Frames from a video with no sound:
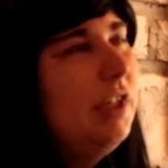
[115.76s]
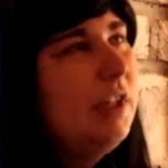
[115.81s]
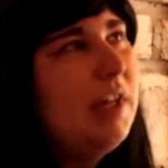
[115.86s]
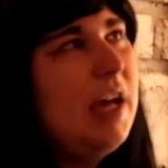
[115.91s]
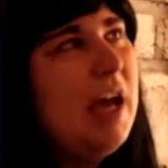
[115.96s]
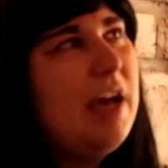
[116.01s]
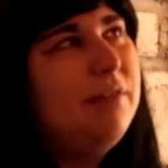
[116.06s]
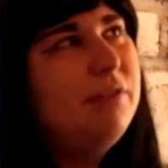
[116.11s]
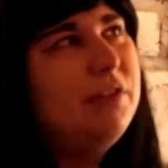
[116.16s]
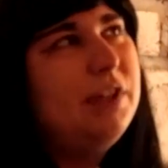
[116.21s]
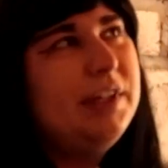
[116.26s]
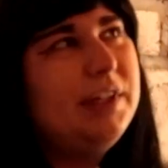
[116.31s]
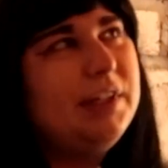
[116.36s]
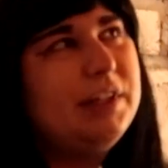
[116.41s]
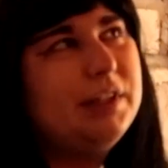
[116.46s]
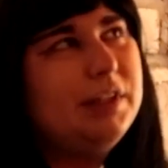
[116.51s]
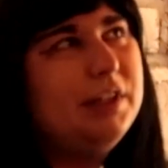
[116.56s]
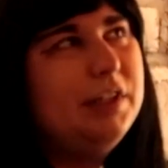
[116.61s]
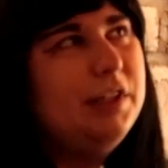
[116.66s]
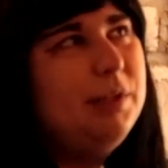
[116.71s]
have like
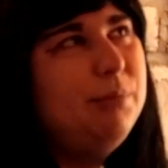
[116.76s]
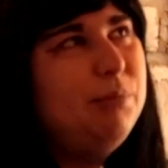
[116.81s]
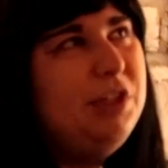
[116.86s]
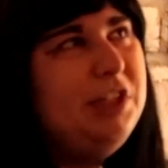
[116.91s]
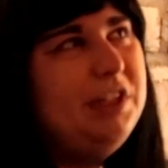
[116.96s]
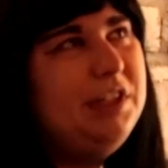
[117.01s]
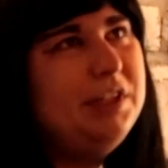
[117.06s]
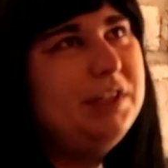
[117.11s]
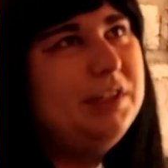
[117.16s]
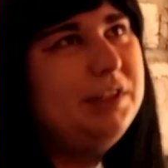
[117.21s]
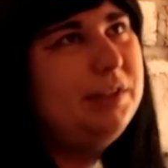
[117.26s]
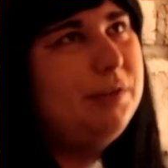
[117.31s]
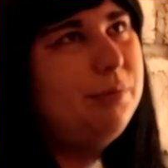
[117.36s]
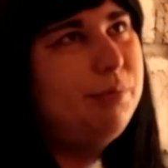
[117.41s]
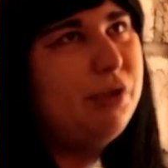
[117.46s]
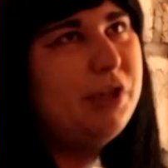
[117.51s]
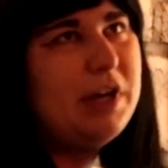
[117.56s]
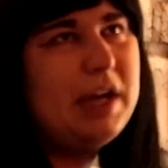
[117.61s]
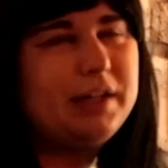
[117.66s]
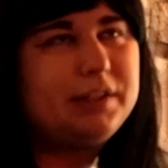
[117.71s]
an
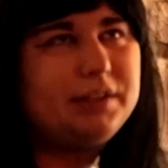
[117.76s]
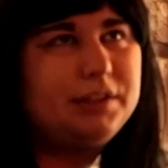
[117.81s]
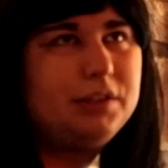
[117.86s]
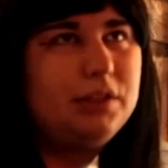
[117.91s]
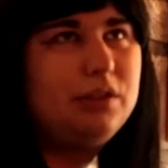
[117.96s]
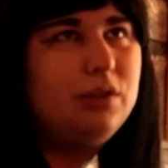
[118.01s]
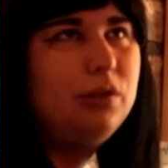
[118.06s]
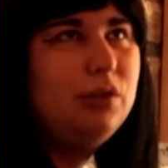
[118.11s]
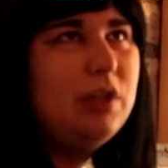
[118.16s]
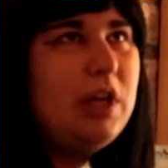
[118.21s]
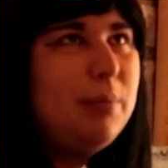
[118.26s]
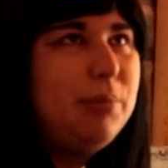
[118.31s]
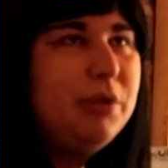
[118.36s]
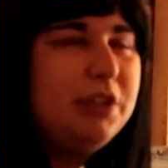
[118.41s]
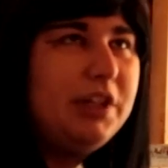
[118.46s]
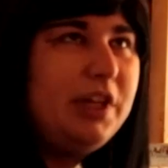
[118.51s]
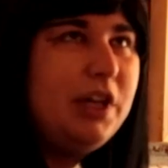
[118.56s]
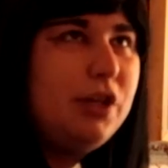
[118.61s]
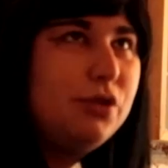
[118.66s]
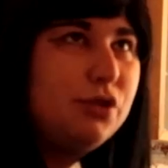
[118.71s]
immediate practical
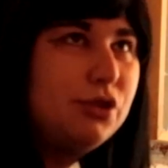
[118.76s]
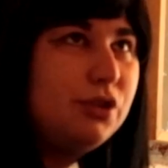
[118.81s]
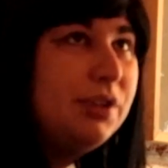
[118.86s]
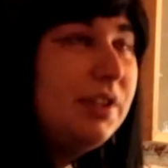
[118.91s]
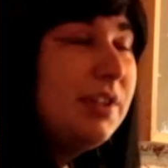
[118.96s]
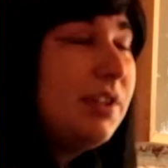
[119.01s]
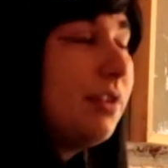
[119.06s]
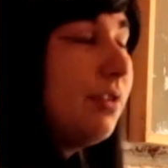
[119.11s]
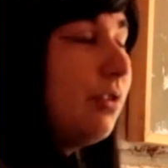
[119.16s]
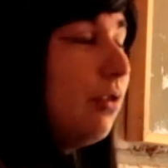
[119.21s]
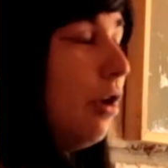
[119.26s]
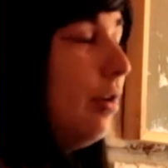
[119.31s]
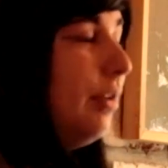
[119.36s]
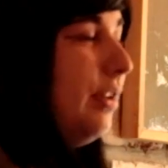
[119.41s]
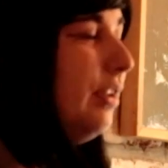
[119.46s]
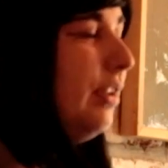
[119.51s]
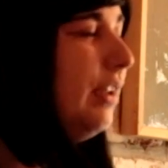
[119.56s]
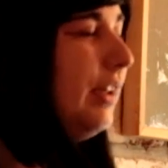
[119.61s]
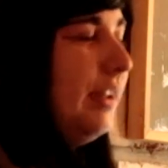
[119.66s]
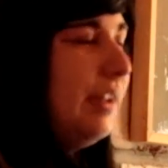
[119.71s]
application that's
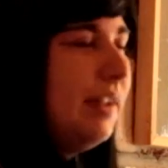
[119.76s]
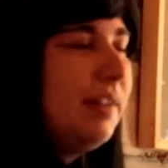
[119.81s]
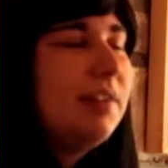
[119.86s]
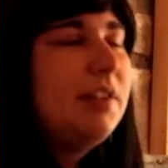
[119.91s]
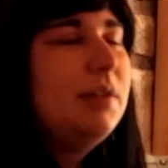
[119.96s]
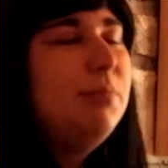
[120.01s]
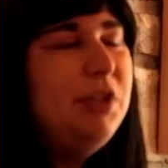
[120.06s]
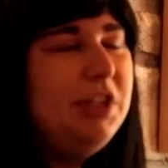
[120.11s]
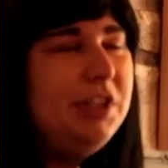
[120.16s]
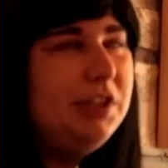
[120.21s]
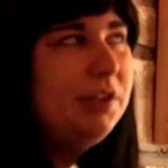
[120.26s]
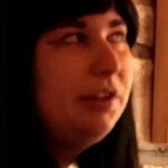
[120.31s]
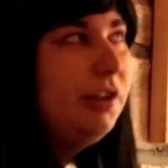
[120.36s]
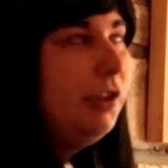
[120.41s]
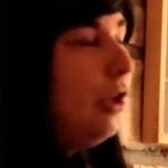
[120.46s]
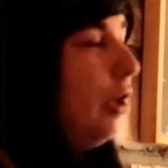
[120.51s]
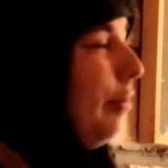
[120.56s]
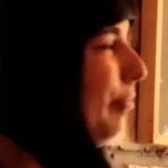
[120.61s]
immediately